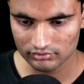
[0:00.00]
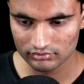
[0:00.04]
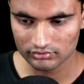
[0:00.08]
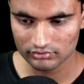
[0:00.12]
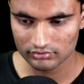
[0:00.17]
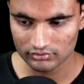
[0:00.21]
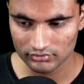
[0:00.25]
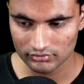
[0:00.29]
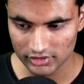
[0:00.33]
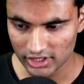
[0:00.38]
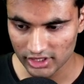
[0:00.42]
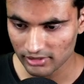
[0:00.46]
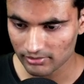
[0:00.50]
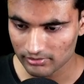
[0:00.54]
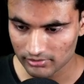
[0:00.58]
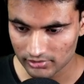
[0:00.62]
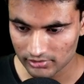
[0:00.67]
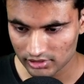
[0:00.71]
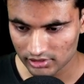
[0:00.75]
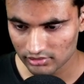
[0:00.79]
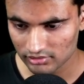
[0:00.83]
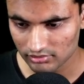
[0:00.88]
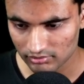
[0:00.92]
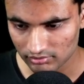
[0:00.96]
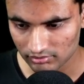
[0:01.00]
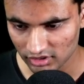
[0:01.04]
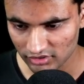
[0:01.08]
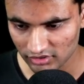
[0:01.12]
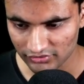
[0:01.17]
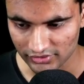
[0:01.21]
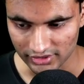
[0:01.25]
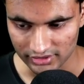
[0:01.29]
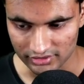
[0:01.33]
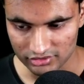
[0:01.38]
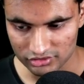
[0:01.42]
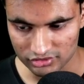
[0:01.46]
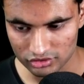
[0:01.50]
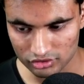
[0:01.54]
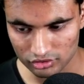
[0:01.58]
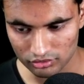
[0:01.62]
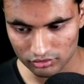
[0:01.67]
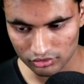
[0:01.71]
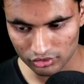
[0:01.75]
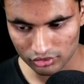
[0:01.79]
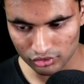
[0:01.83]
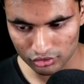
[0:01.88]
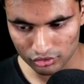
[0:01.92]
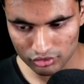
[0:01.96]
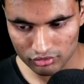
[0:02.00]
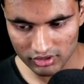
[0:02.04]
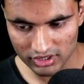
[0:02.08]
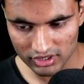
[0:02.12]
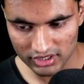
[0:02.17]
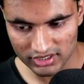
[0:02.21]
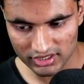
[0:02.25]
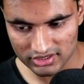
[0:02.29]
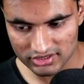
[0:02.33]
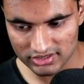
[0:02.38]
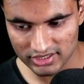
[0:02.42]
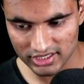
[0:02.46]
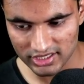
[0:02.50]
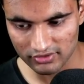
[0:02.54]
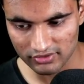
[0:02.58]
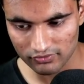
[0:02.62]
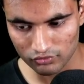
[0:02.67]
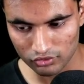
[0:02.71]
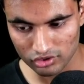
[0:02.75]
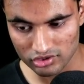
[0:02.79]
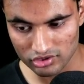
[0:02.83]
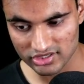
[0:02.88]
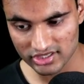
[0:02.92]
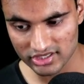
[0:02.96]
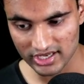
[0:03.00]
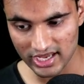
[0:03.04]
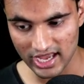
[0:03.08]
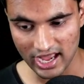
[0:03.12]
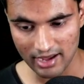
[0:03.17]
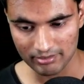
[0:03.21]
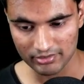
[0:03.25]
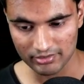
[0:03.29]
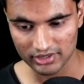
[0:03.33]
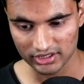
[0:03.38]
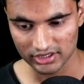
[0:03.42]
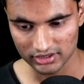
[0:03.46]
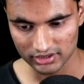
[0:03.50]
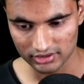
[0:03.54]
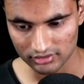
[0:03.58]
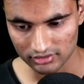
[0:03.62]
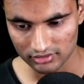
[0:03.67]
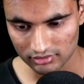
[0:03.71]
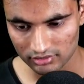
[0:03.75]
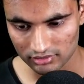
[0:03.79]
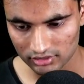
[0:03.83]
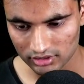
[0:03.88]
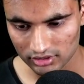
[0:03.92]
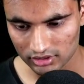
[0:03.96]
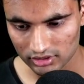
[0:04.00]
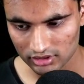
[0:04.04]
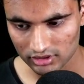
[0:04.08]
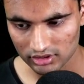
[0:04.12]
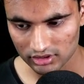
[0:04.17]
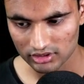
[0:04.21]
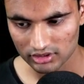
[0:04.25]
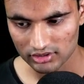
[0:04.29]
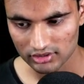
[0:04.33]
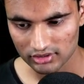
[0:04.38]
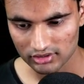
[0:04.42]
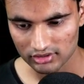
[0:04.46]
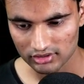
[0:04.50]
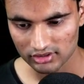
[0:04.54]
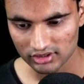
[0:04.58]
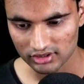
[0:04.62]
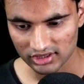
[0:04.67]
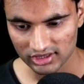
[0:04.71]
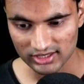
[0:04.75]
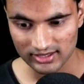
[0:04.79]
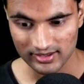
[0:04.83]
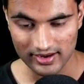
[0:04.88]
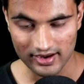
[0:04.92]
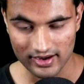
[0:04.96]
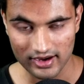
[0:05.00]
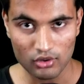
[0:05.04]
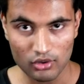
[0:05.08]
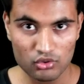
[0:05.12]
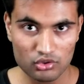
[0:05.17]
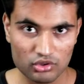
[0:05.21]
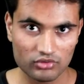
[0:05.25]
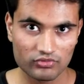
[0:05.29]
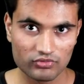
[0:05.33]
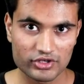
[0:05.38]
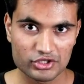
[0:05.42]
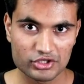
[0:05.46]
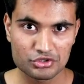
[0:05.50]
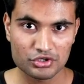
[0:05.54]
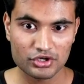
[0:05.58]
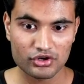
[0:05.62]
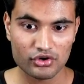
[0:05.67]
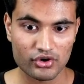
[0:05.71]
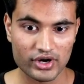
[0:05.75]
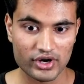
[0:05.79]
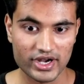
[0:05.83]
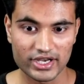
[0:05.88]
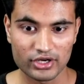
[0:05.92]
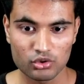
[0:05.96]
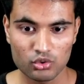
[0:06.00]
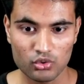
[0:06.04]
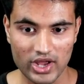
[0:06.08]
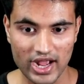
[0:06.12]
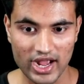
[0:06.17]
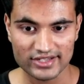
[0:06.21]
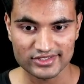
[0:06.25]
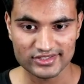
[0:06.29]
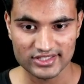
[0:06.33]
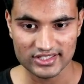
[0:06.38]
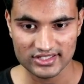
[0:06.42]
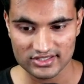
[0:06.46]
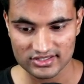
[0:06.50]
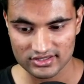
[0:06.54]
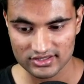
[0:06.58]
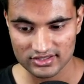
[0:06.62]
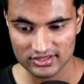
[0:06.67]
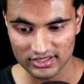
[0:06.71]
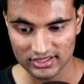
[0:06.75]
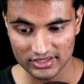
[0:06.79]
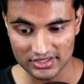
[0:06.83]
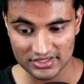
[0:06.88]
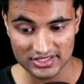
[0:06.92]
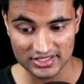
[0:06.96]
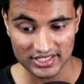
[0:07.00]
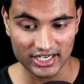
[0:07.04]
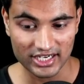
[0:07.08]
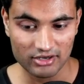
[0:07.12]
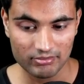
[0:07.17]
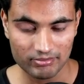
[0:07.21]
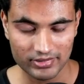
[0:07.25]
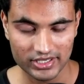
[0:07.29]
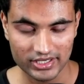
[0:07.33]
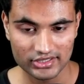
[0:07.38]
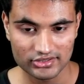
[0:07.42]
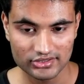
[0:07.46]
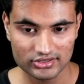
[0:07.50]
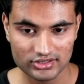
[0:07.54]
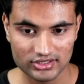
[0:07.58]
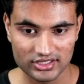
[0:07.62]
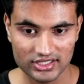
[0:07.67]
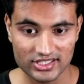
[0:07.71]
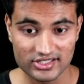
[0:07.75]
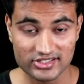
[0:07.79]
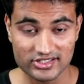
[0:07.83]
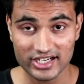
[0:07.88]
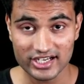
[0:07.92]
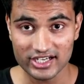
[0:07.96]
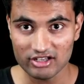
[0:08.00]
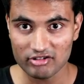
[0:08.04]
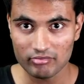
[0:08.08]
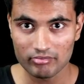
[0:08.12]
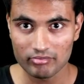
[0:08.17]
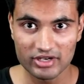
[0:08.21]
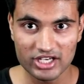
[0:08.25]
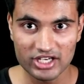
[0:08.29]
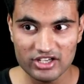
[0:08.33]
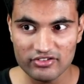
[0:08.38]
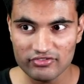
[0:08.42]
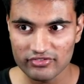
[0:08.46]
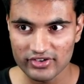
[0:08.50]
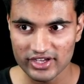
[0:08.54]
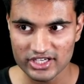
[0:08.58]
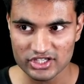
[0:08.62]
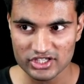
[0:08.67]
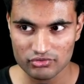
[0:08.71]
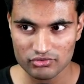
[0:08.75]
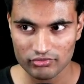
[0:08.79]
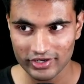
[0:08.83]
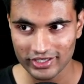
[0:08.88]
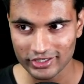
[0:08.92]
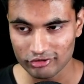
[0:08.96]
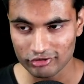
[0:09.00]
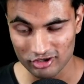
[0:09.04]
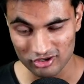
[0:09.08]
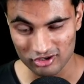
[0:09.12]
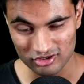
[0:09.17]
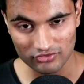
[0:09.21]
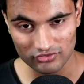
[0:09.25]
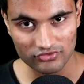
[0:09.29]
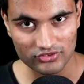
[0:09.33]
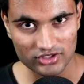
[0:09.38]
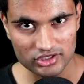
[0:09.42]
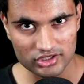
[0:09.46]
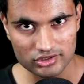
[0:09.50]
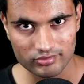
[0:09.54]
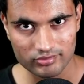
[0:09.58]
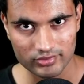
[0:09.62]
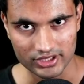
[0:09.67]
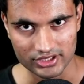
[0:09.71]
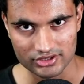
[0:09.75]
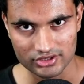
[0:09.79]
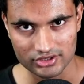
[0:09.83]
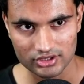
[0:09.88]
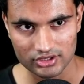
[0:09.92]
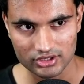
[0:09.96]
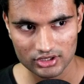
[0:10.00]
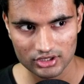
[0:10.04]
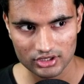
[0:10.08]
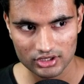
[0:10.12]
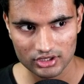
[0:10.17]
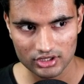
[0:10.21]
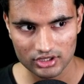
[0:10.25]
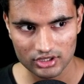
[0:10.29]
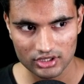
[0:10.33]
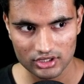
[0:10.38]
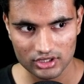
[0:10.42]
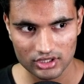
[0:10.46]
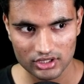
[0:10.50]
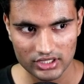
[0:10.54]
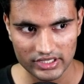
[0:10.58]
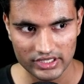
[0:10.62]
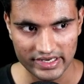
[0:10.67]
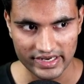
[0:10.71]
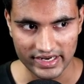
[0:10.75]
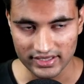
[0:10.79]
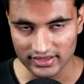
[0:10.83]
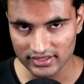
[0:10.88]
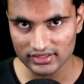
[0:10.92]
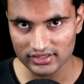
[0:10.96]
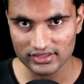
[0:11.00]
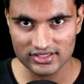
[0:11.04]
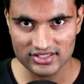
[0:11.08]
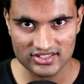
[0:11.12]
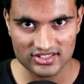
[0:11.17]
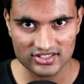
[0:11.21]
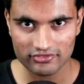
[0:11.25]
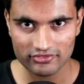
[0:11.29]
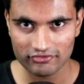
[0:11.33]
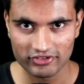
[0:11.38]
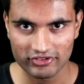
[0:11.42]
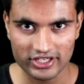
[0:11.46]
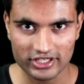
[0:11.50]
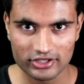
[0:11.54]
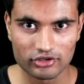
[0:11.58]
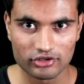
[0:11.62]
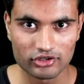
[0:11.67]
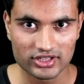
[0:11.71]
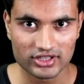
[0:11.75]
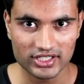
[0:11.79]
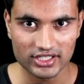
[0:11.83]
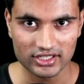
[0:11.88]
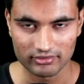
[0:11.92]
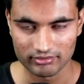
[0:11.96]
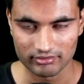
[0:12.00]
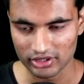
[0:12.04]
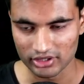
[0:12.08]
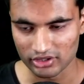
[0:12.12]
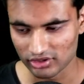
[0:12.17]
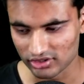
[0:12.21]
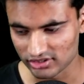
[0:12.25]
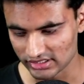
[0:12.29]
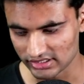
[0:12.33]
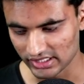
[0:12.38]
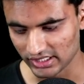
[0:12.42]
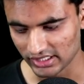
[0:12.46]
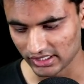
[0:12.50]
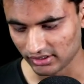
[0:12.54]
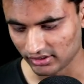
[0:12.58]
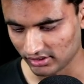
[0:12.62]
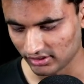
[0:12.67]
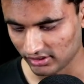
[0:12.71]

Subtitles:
Yeah, perfect. So do you understand what's happening here? The route which you are trying to access in the second page is getting prefetched while you are on the first page. And I think this is a very good thing, because like